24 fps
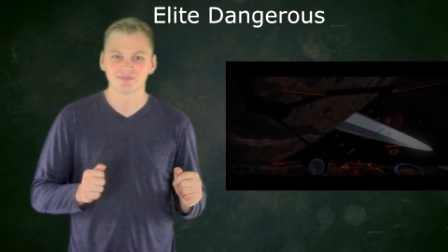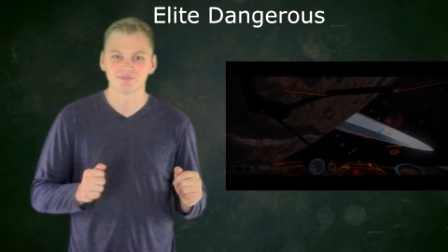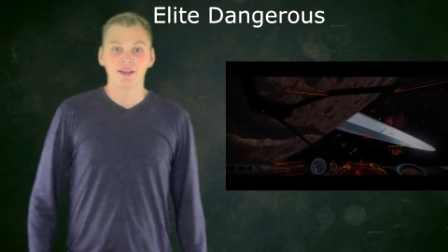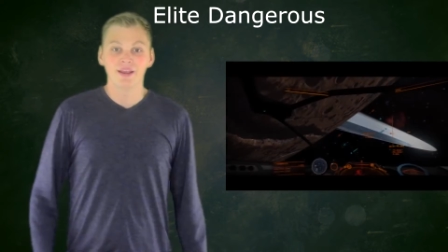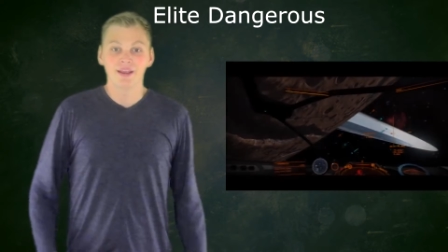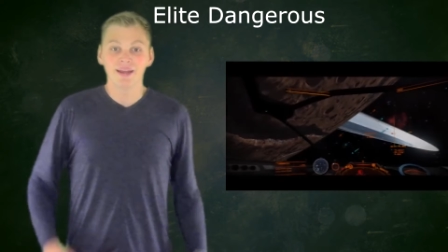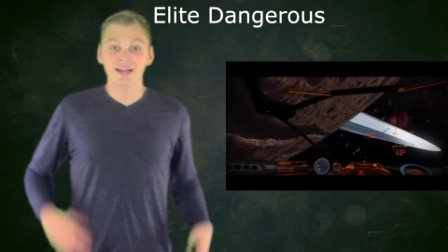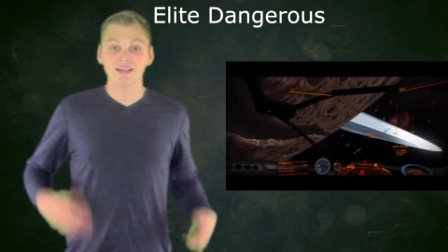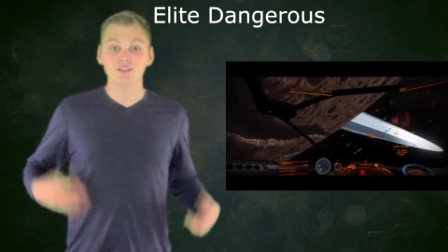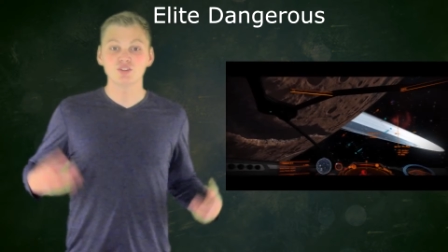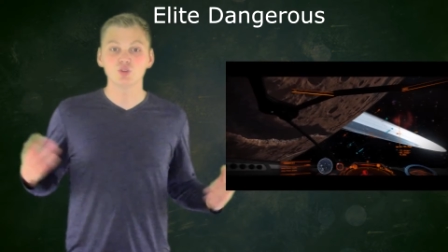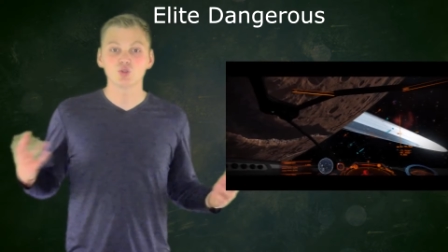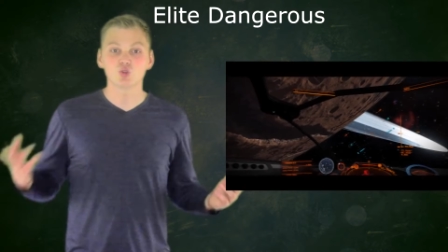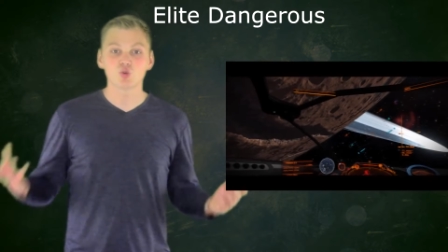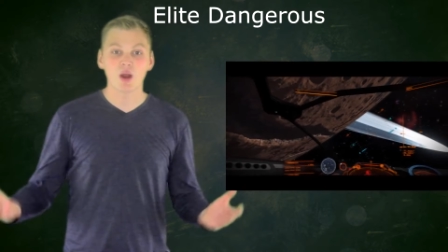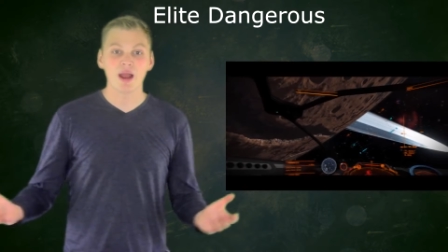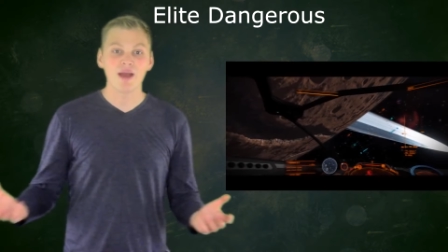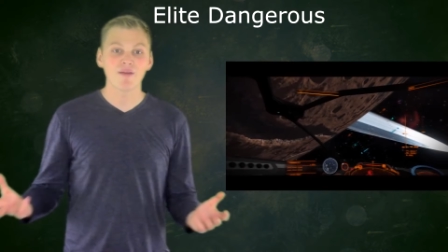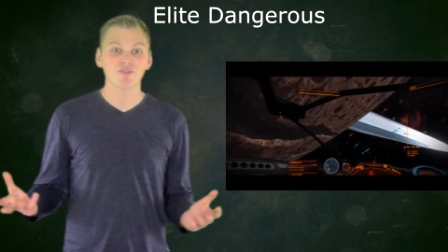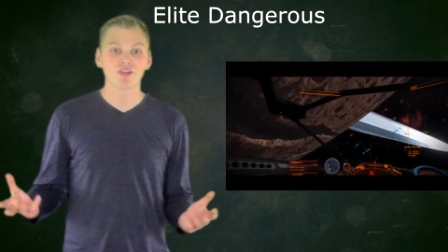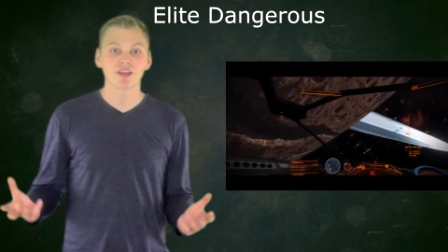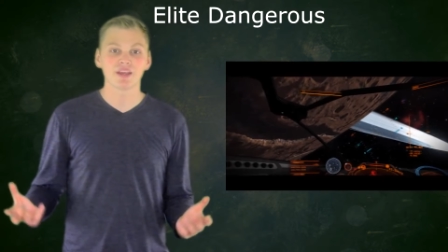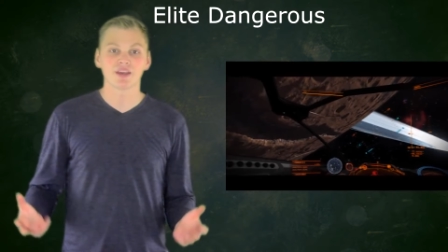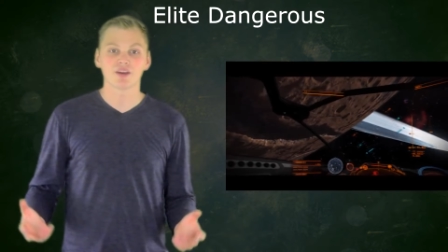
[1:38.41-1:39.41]
It has you
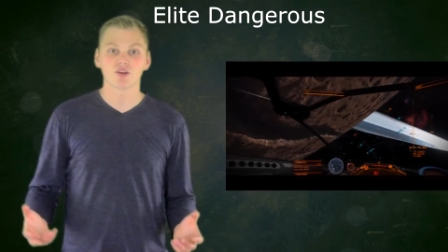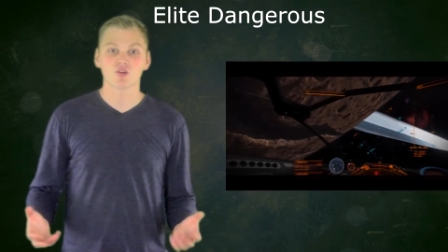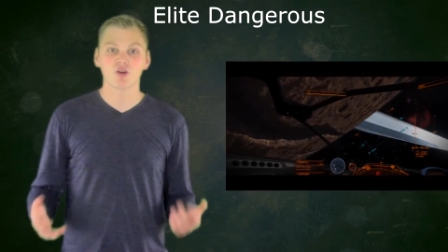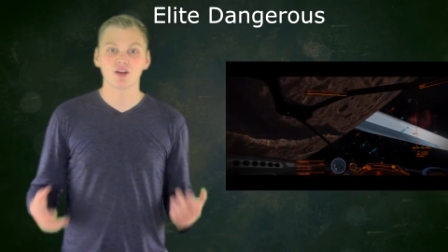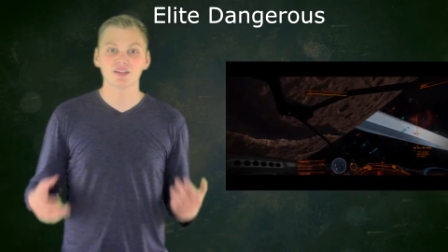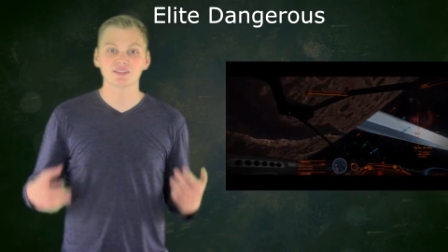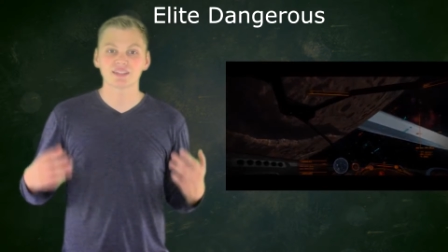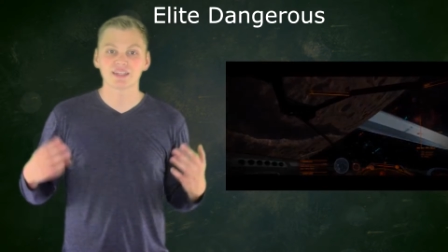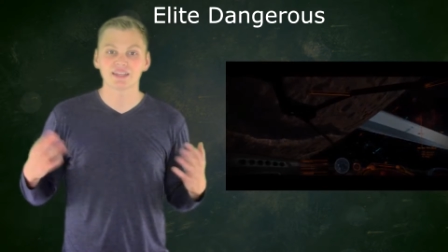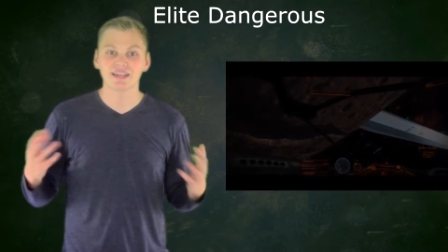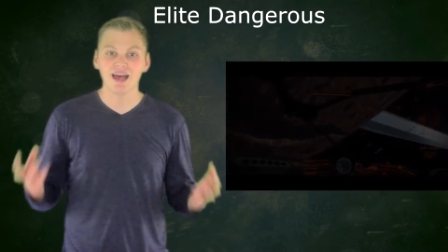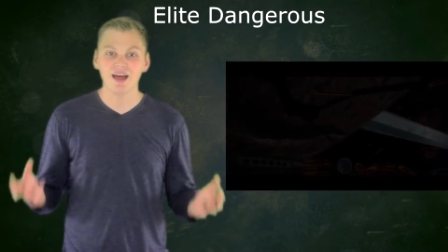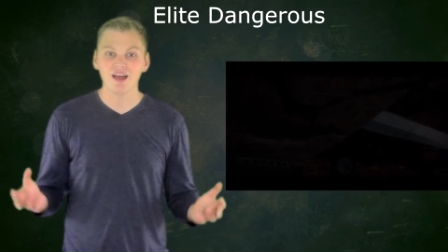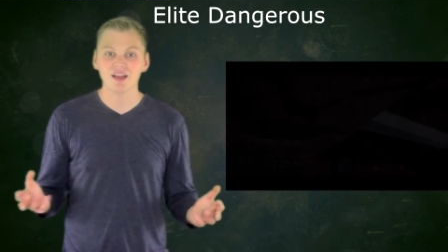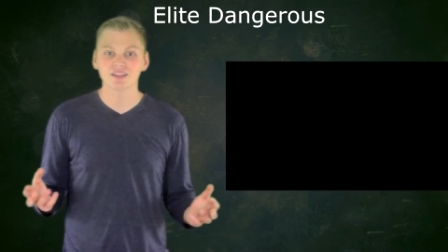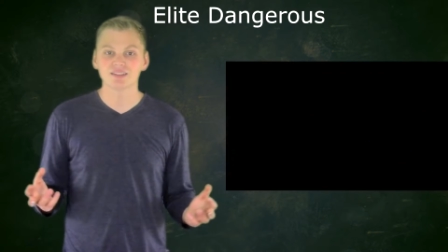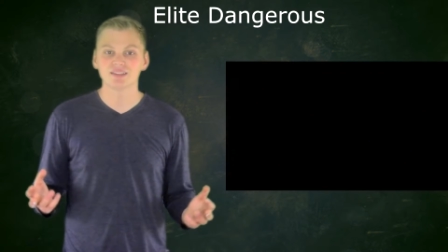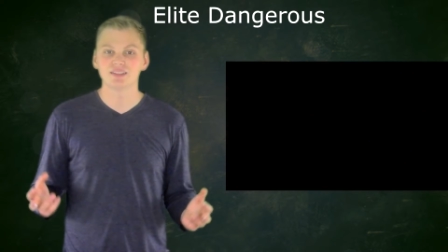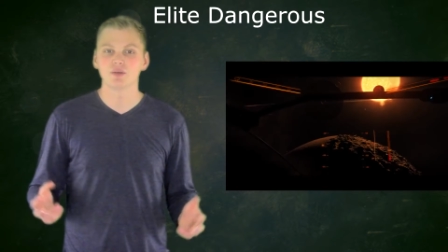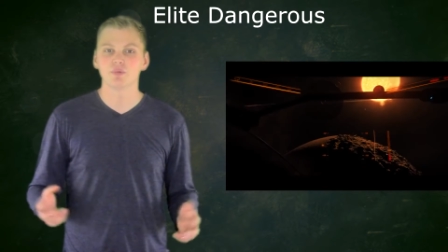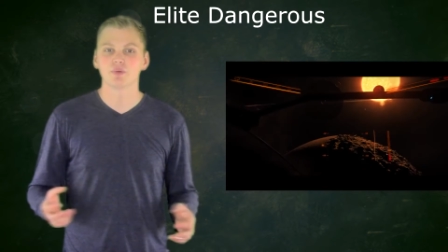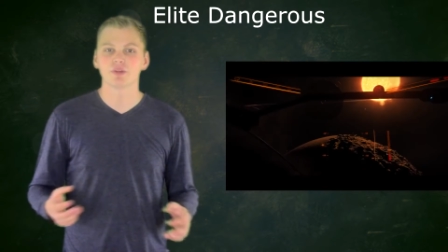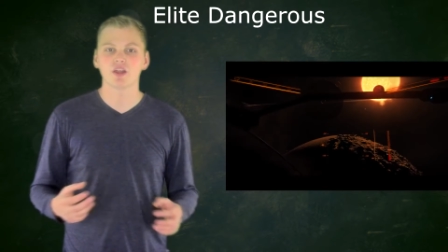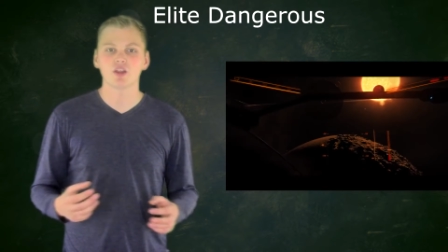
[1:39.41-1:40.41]
traveling across the
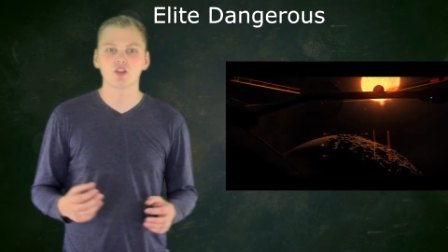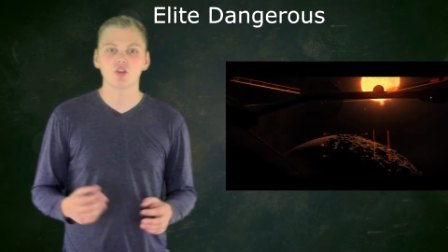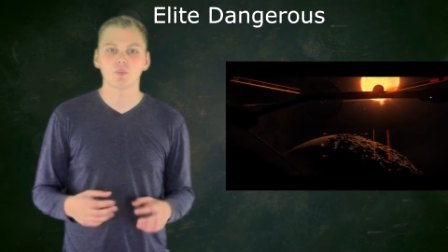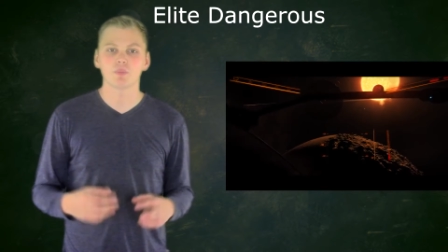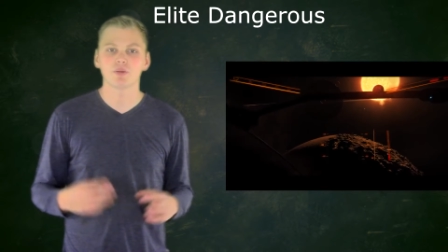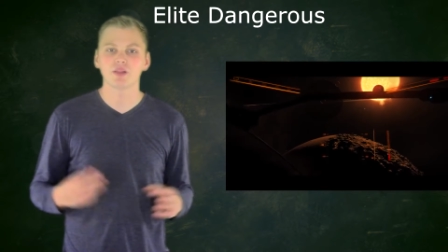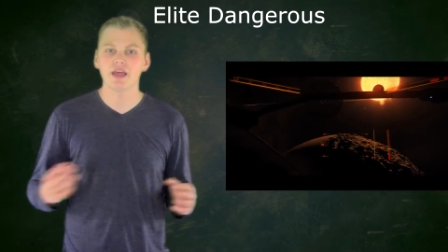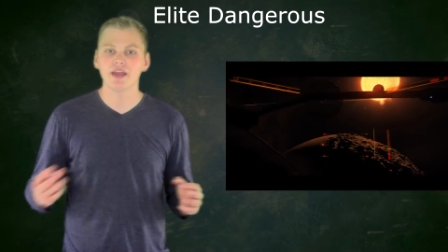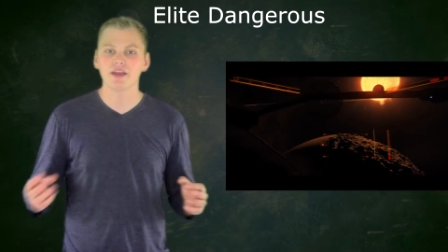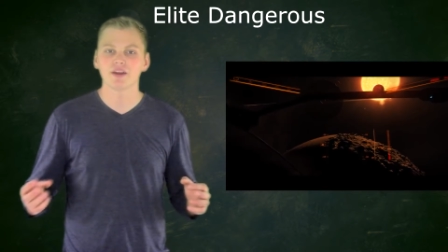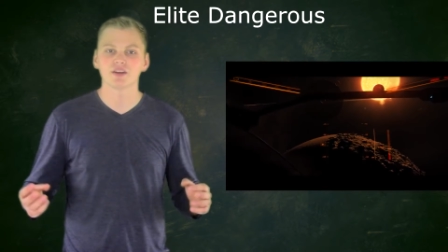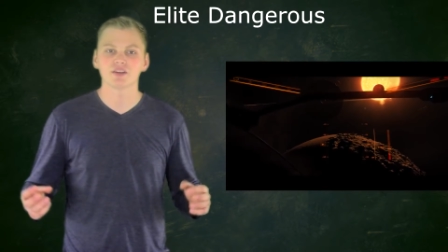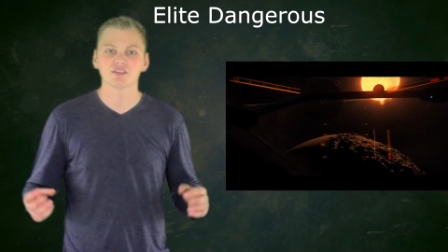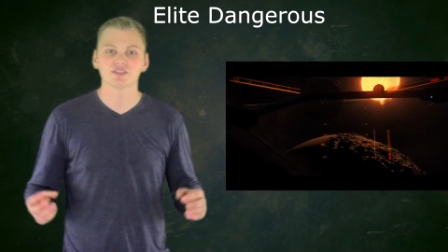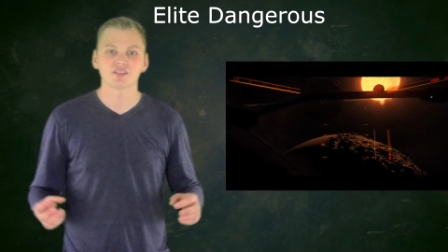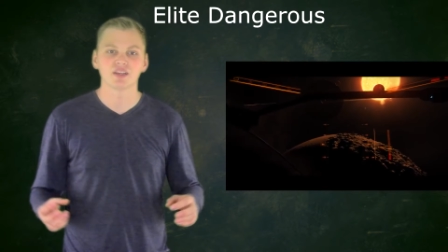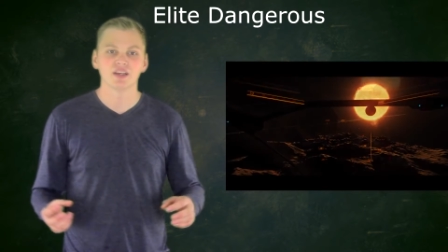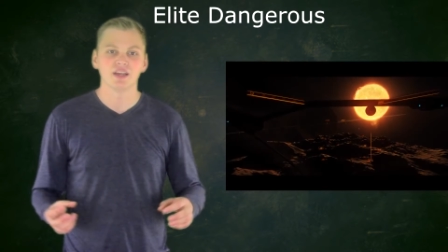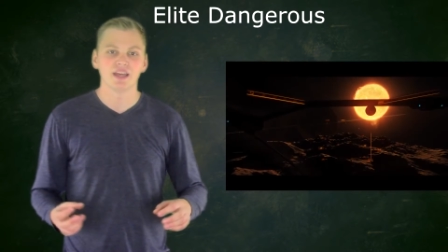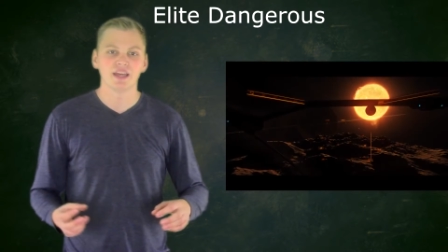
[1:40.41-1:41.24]
galaxy with other players,